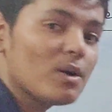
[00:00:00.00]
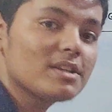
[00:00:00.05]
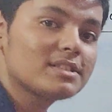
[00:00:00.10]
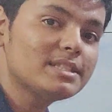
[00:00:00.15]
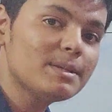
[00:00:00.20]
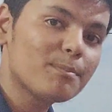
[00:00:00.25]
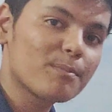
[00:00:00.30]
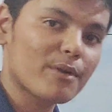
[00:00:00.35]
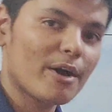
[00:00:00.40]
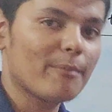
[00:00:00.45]
was
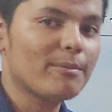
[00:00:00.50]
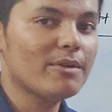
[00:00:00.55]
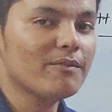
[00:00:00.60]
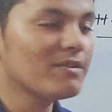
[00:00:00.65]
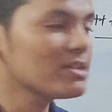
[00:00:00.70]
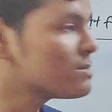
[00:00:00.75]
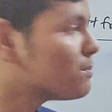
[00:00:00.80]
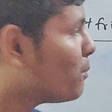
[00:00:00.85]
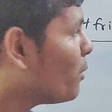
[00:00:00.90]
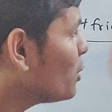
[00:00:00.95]
the problem
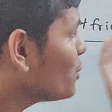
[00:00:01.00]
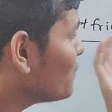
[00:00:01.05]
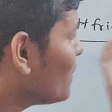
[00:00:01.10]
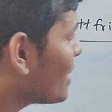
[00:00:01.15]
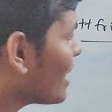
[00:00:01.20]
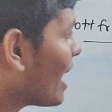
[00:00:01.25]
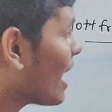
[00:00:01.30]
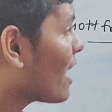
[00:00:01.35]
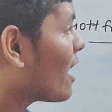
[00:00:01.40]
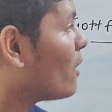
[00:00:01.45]
which both
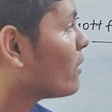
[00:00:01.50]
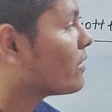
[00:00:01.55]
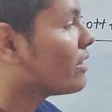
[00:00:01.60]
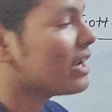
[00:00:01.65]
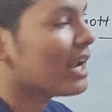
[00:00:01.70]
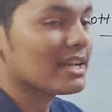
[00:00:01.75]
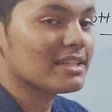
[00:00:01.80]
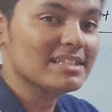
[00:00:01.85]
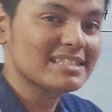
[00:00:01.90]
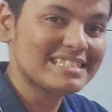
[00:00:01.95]
were
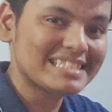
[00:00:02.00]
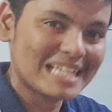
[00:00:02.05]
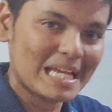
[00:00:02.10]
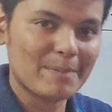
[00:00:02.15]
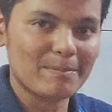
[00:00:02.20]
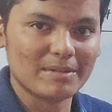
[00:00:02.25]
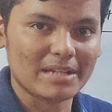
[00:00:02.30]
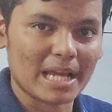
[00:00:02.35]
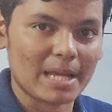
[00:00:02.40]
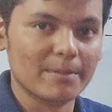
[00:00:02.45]
encountering at the
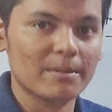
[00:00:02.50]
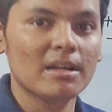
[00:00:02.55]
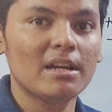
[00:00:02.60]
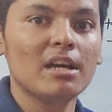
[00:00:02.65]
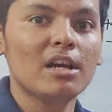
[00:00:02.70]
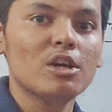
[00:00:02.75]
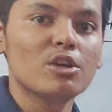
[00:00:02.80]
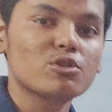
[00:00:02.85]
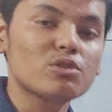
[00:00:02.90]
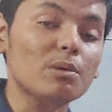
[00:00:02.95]
same time.
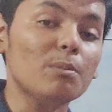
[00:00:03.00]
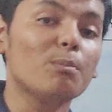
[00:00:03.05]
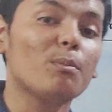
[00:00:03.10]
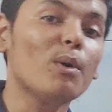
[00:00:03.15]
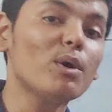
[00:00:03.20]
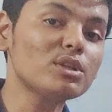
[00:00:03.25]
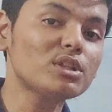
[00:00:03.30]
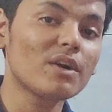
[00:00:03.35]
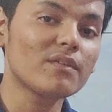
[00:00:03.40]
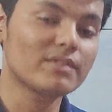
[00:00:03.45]
So
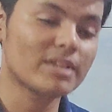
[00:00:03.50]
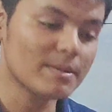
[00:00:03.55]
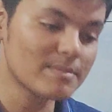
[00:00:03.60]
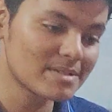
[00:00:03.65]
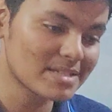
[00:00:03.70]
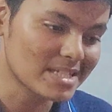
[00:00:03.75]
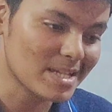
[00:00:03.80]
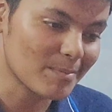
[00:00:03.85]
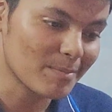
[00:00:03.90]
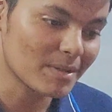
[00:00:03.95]
both of them
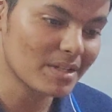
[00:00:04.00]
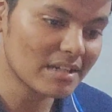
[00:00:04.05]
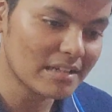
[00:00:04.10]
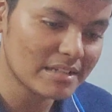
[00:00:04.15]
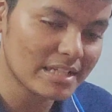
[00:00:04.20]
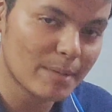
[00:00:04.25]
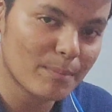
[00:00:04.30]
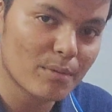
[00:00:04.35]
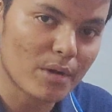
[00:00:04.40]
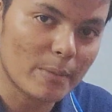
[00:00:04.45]

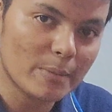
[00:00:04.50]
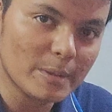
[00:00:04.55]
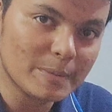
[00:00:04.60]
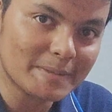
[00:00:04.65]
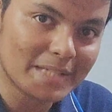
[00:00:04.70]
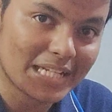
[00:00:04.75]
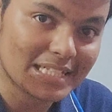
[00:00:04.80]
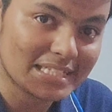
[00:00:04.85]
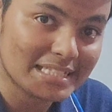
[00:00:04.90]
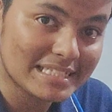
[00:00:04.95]
submitted their
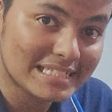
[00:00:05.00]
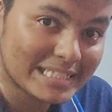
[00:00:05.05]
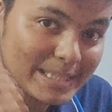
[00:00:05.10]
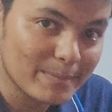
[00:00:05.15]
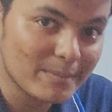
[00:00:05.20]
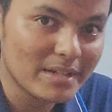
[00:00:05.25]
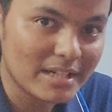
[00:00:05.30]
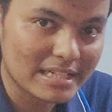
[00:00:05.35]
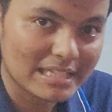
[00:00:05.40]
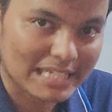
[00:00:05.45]
problems at the
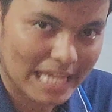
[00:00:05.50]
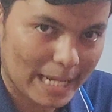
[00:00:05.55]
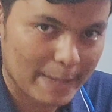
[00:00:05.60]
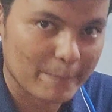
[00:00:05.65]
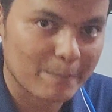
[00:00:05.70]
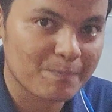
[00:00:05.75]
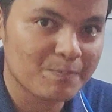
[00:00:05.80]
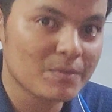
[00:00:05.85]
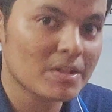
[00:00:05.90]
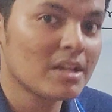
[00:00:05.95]
similar
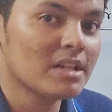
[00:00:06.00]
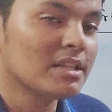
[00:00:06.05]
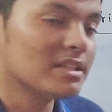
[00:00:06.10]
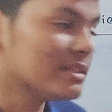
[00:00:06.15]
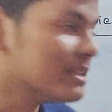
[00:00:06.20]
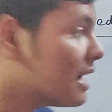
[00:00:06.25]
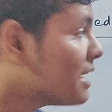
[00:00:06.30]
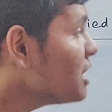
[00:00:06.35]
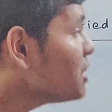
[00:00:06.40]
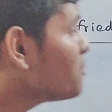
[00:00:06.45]
time.
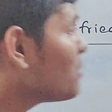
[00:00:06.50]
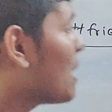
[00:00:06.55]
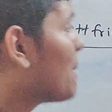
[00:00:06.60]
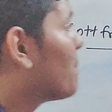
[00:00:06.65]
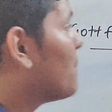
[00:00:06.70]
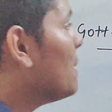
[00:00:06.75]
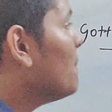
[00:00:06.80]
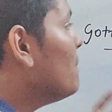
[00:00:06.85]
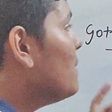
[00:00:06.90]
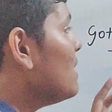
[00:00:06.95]
That is why
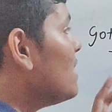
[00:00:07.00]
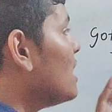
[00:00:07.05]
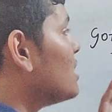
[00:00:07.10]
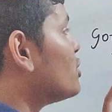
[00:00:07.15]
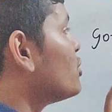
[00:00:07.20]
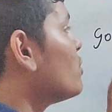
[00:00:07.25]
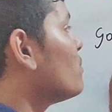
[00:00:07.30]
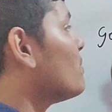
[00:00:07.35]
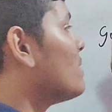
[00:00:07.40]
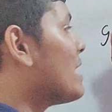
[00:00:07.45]
people
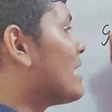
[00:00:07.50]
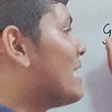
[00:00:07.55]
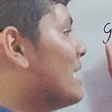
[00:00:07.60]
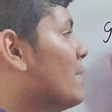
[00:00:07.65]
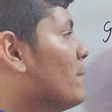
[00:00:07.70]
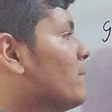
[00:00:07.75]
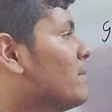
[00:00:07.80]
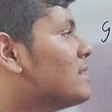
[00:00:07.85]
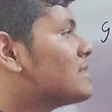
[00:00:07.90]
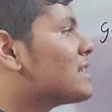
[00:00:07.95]
assume that
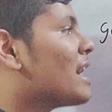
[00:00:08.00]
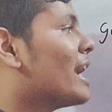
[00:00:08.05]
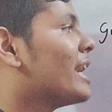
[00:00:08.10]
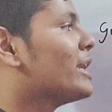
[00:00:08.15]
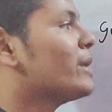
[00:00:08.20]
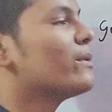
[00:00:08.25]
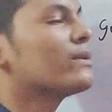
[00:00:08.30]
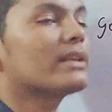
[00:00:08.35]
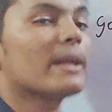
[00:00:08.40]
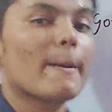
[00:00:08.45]
Leibniz
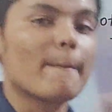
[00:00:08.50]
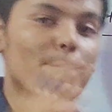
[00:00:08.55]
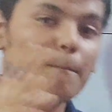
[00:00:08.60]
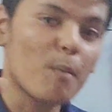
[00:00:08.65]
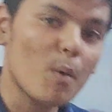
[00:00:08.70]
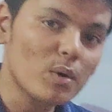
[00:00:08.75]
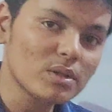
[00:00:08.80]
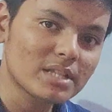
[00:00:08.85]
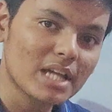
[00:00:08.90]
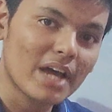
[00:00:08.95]
and Newton
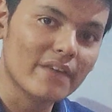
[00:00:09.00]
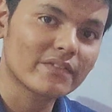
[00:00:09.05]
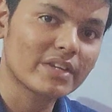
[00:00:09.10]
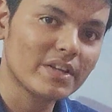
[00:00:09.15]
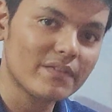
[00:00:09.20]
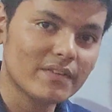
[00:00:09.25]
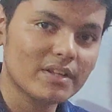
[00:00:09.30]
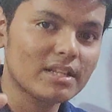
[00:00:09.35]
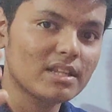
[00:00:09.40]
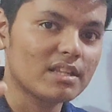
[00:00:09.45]
both have
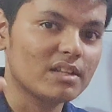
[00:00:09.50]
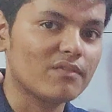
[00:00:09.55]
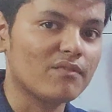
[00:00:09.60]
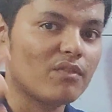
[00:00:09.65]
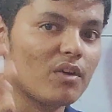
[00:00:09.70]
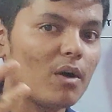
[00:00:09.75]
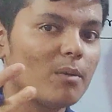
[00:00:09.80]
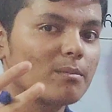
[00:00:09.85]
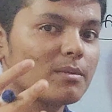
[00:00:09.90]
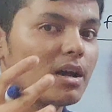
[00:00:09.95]
given the
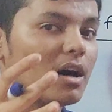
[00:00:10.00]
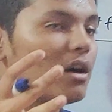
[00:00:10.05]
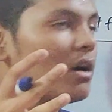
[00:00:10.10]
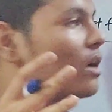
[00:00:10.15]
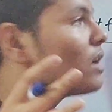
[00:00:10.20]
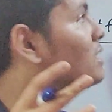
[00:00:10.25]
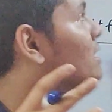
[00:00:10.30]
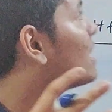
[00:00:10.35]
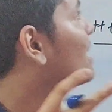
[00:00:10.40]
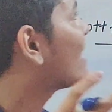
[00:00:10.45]
formula
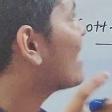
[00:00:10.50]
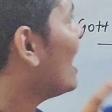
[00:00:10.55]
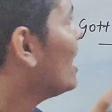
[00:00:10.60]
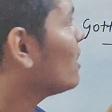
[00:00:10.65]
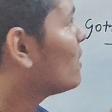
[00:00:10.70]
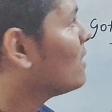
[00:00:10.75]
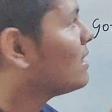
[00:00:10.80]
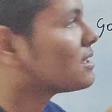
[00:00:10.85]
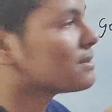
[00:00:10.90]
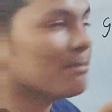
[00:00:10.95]
or the
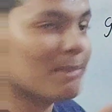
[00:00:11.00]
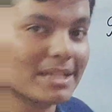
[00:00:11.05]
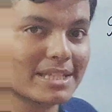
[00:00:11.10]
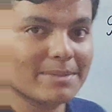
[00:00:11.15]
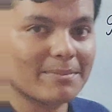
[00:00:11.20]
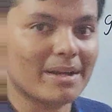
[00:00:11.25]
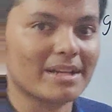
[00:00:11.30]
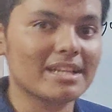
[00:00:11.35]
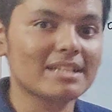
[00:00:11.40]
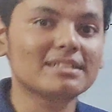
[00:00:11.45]
calculus
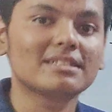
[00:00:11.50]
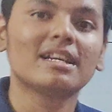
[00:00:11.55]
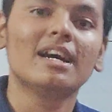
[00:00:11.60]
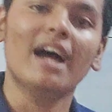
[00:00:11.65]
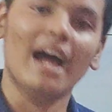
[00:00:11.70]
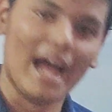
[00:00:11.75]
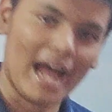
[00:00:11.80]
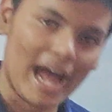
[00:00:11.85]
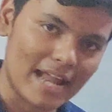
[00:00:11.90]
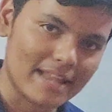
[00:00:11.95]
mathematics
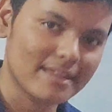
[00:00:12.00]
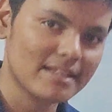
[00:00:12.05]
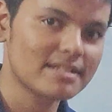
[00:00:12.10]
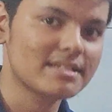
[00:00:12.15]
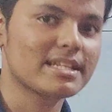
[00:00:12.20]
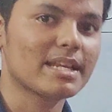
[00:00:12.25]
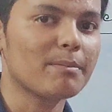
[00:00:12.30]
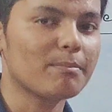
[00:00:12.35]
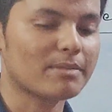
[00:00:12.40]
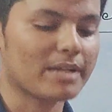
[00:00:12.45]
at the
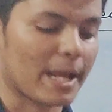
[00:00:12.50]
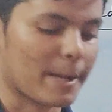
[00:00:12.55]
same